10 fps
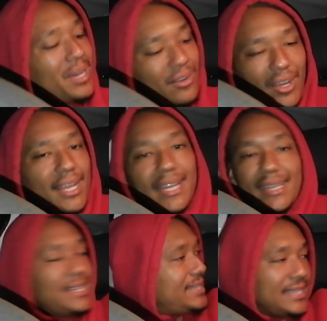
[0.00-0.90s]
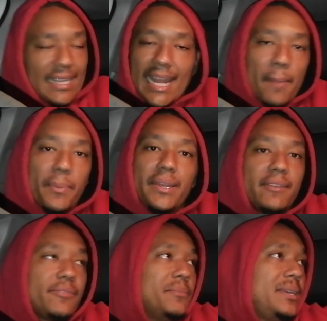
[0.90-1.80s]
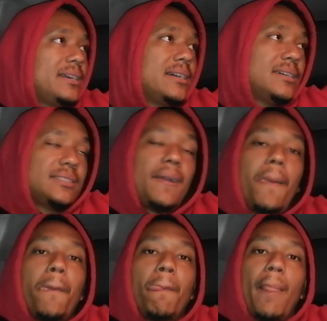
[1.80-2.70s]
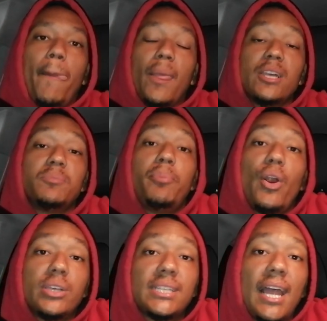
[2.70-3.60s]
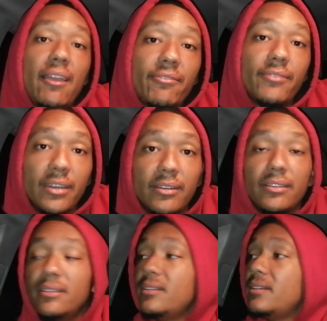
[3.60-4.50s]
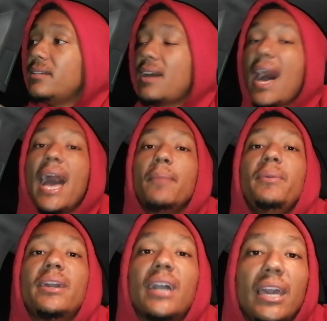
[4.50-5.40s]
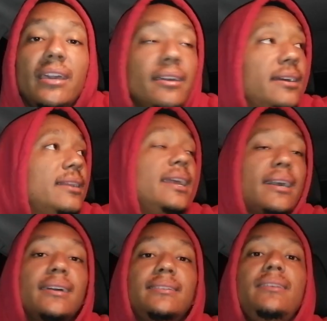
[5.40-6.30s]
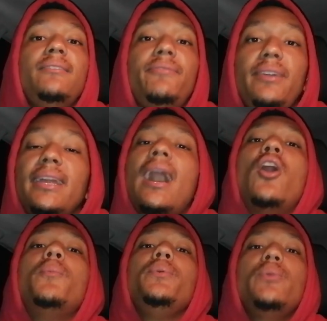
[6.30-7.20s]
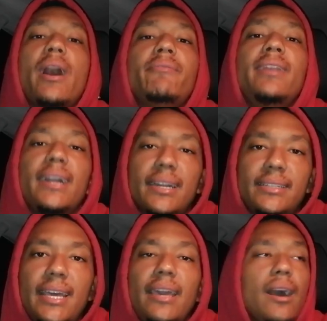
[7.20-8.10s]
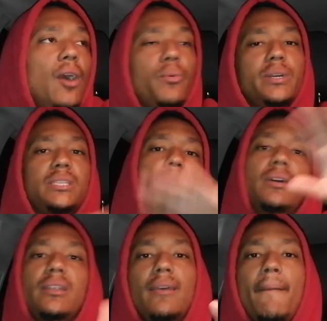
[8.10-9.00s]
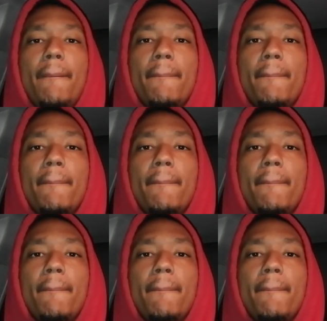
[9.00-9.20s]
But not uh, a, it didn't happen yet for me, cause cause boss life, no. IBK, Lekker TV, and I hope you have a liquor day, Owens man.